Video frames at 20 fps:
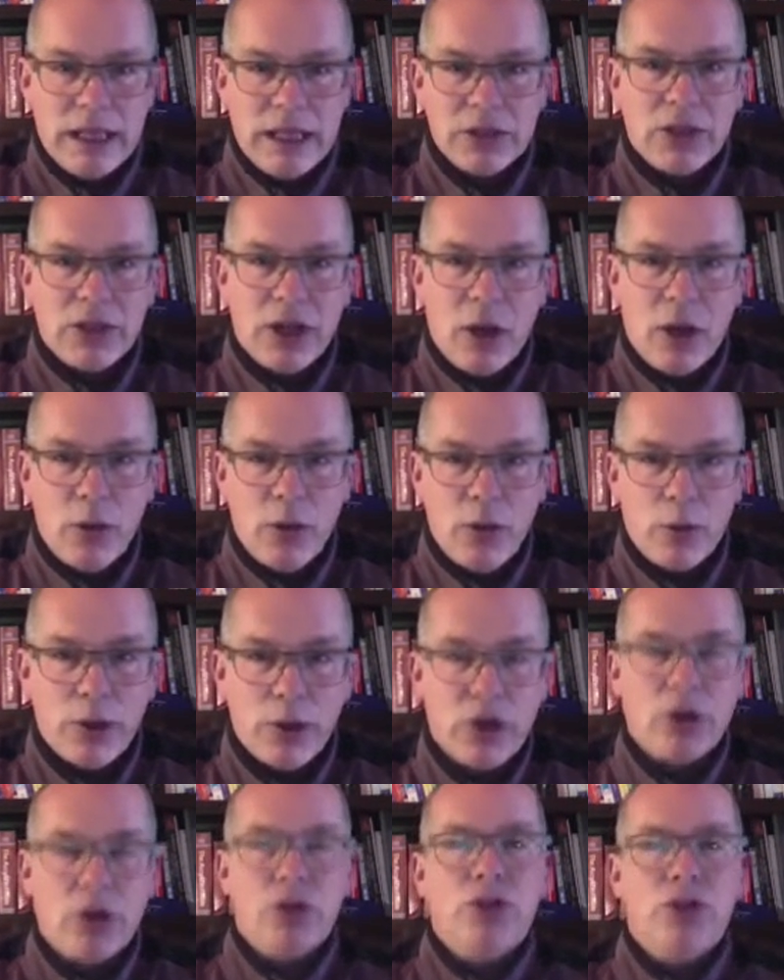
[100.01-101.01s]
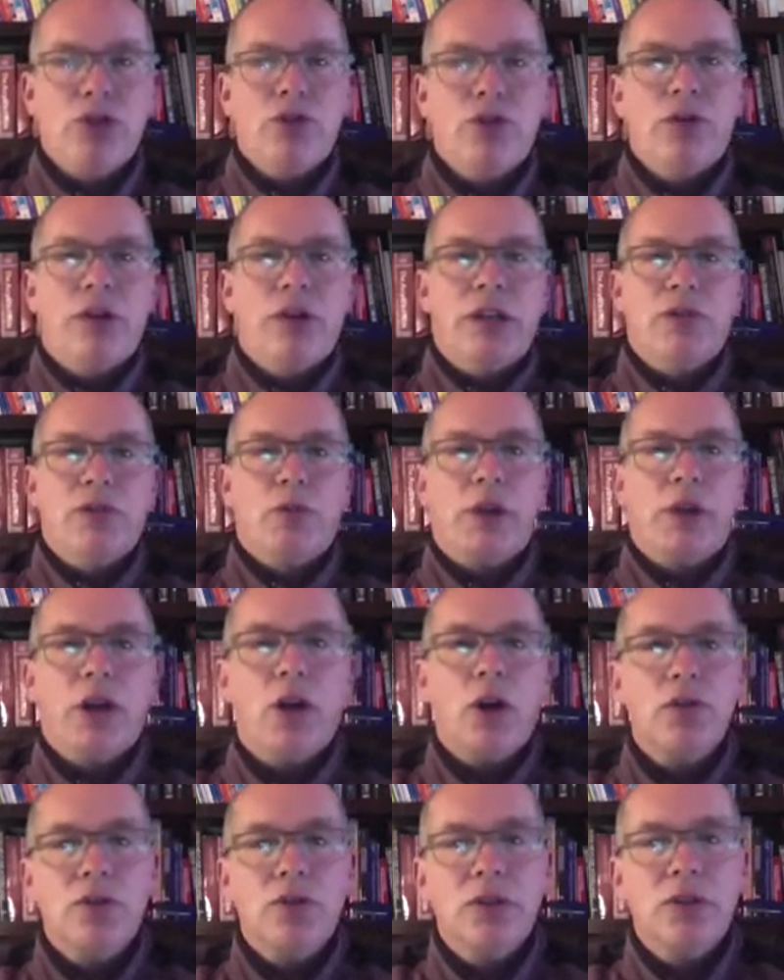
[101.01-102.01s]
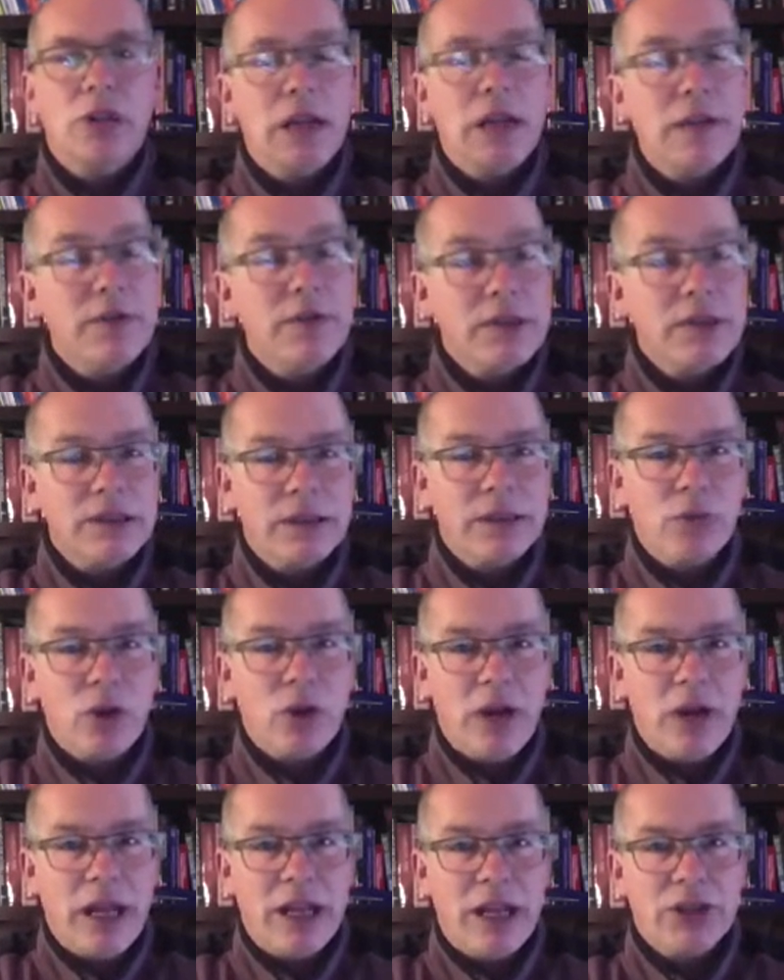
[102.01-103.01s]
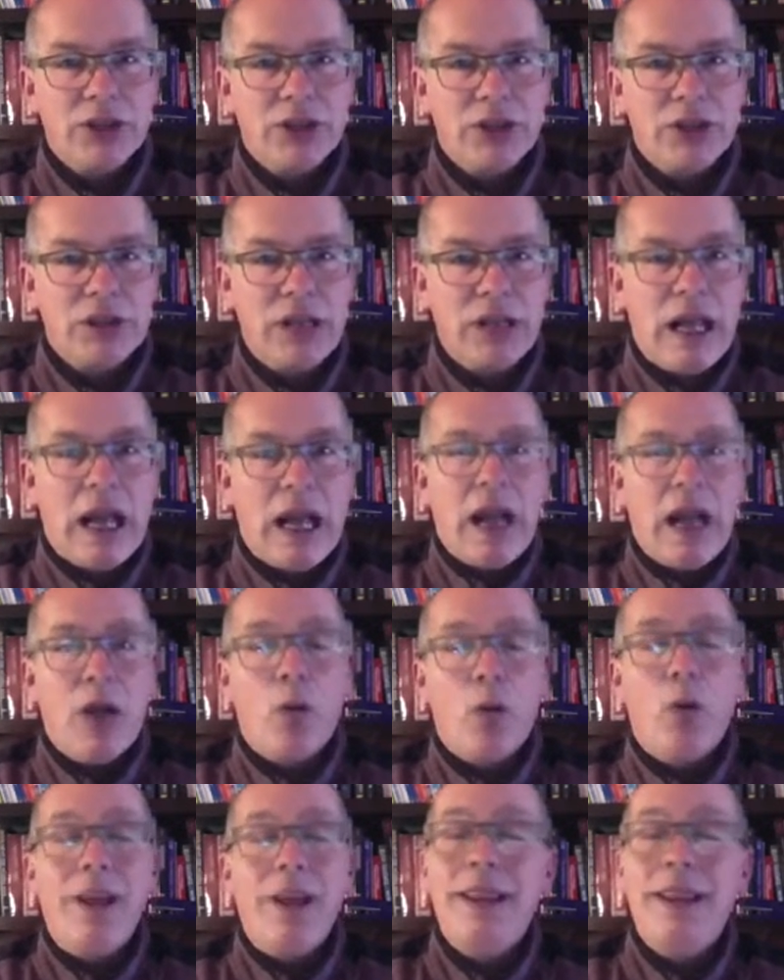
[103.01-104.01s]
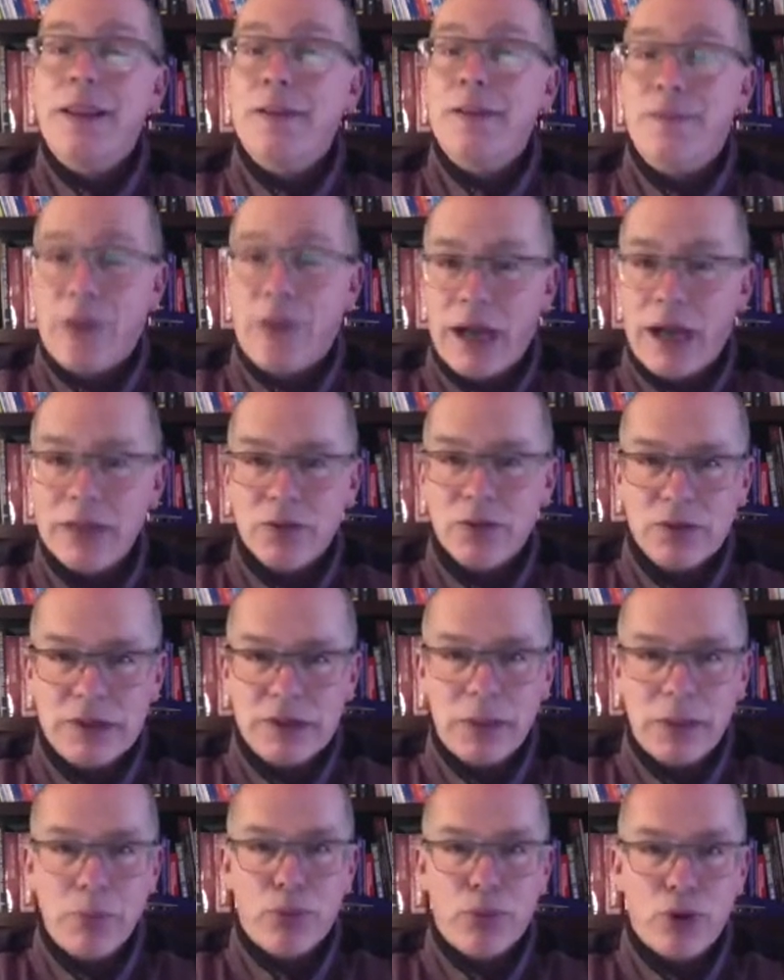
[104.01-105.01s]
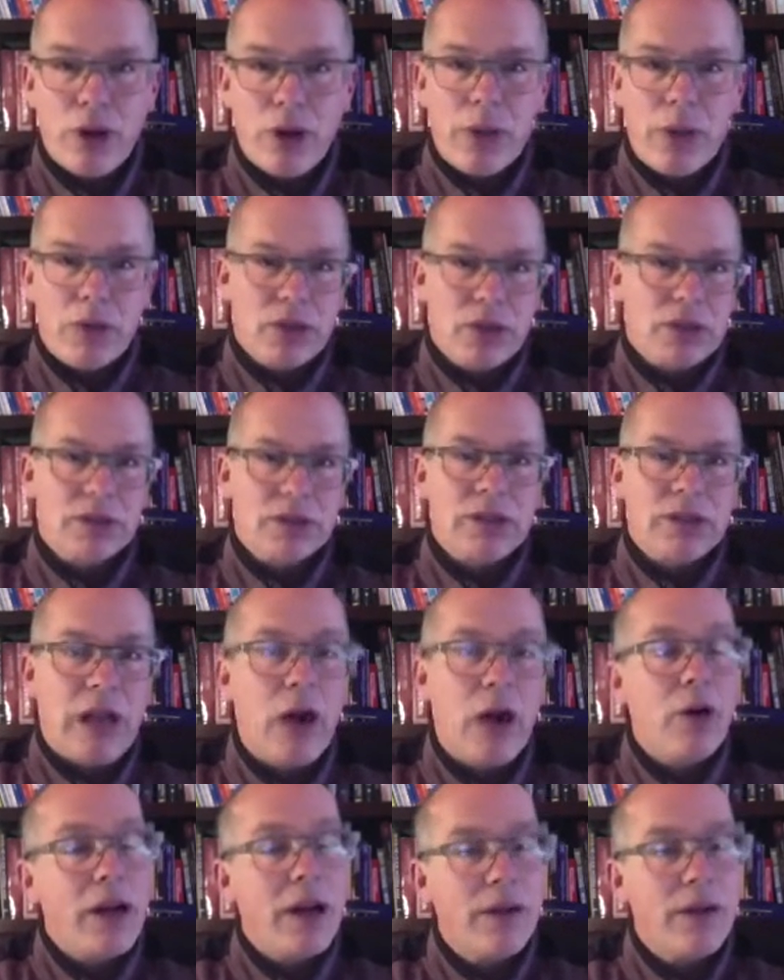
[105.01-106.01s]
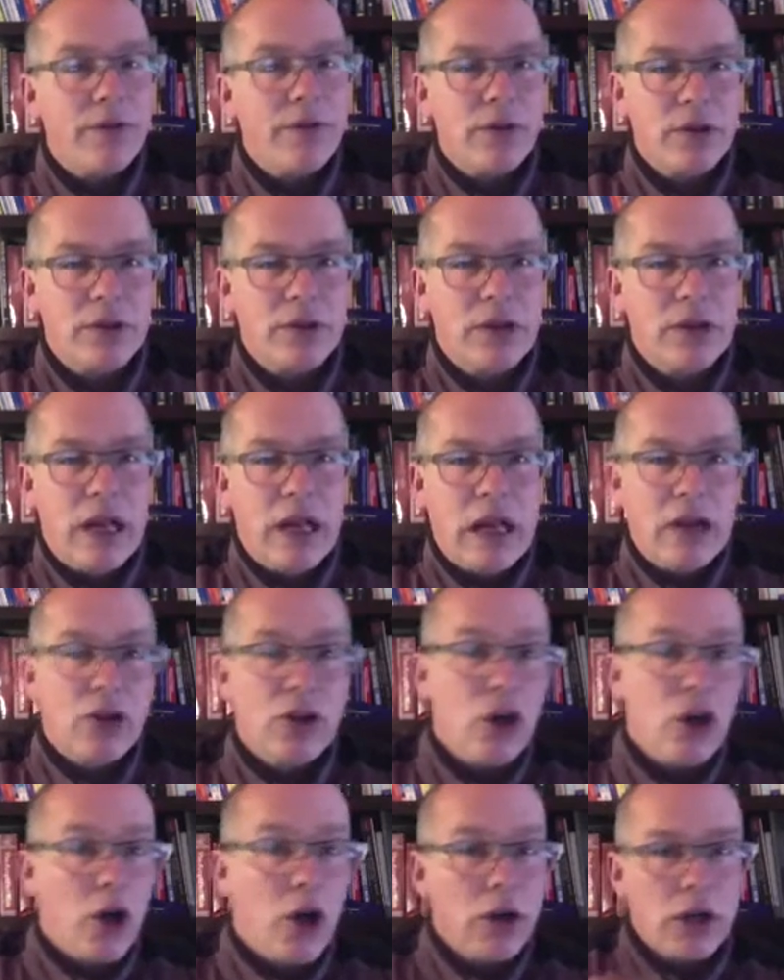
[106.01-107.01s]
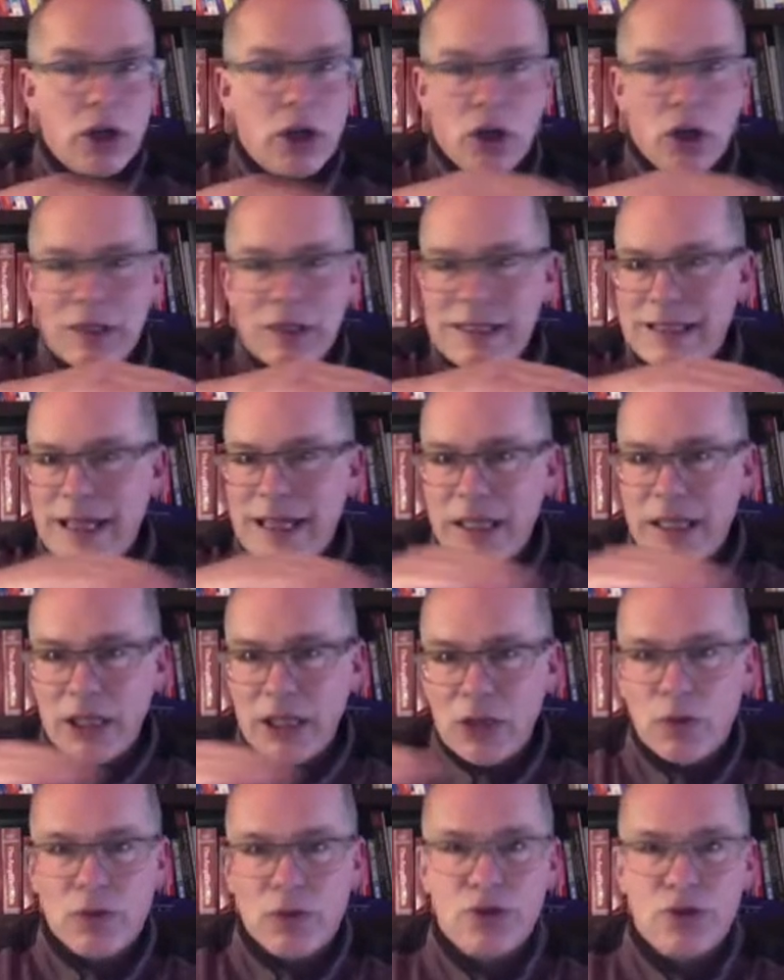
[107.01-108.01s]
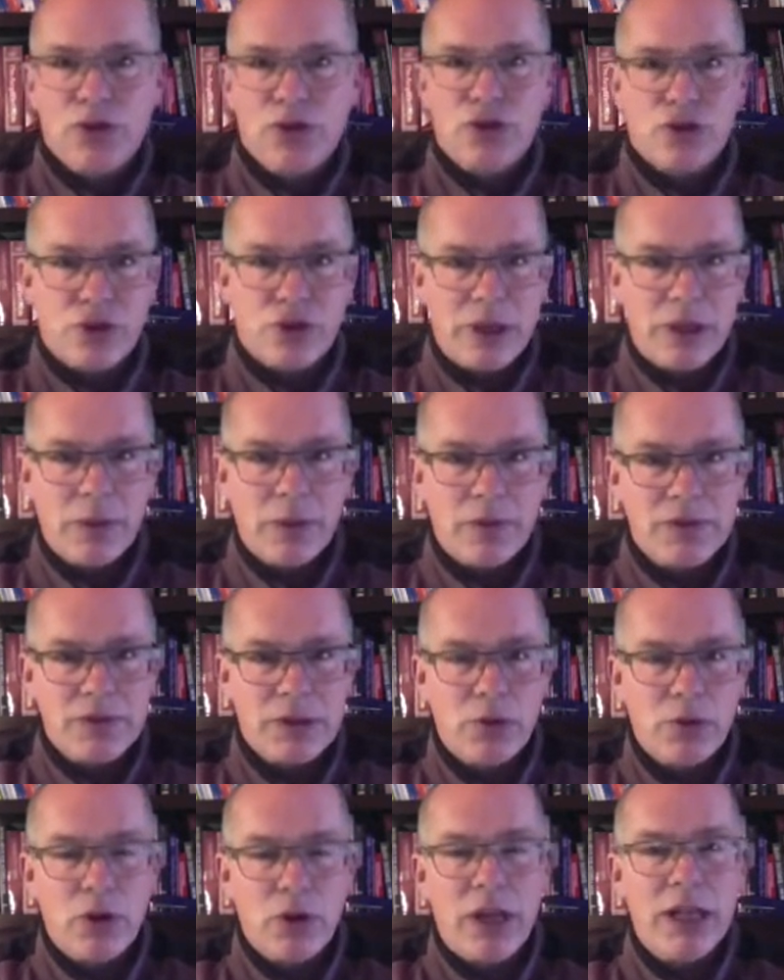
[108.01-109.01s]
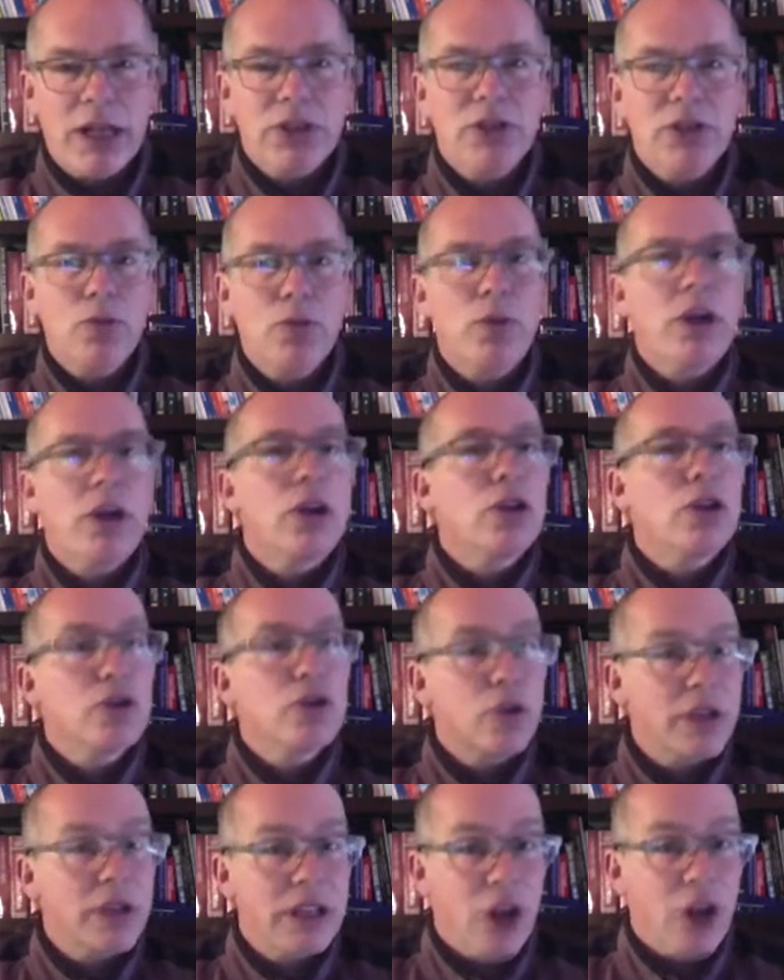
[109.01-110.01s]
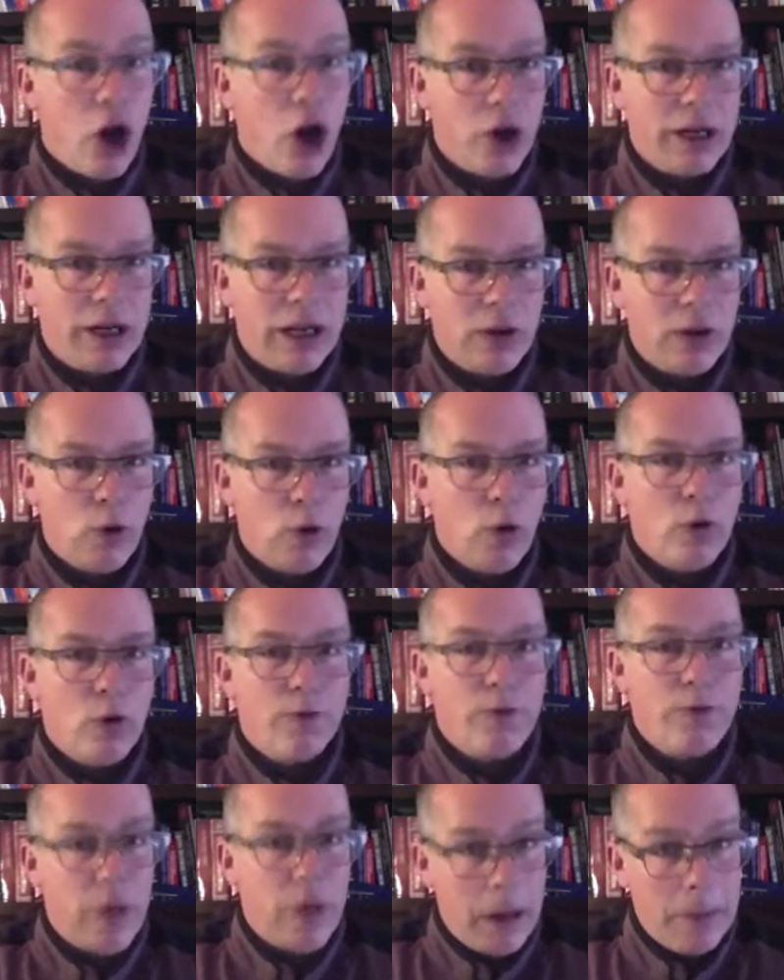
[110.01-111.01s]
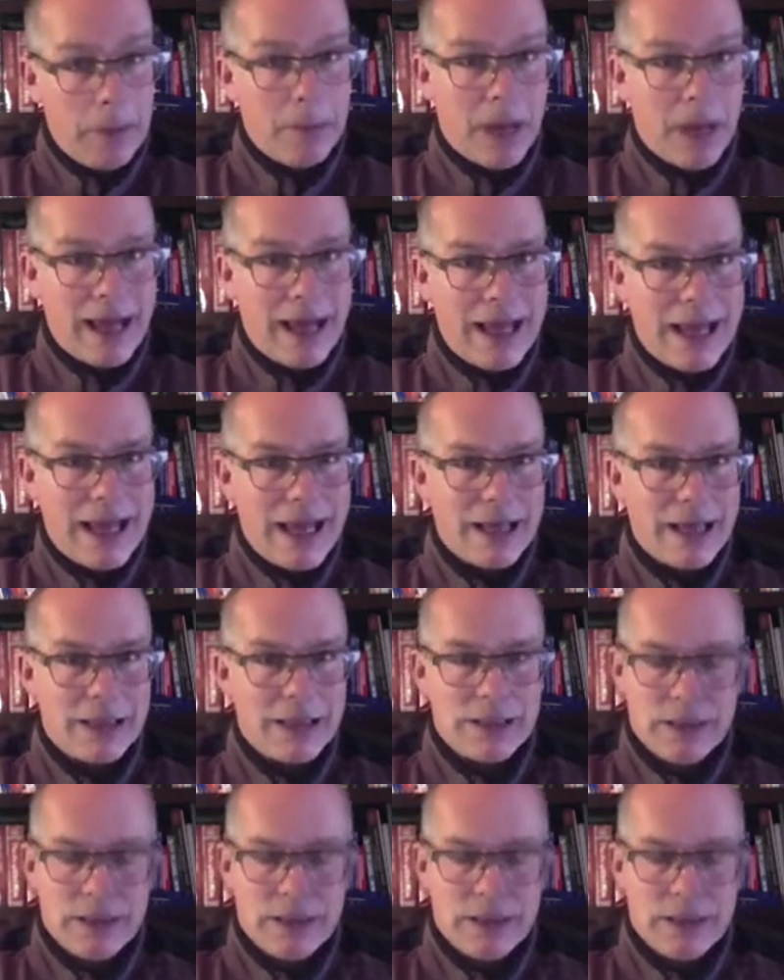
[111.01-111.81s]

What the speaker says: So now what we're going to do is we're going to deliver stimulation with the VitalStim parameters. However, not a continual stream of stimulation. We're going to turn it on and off by hand.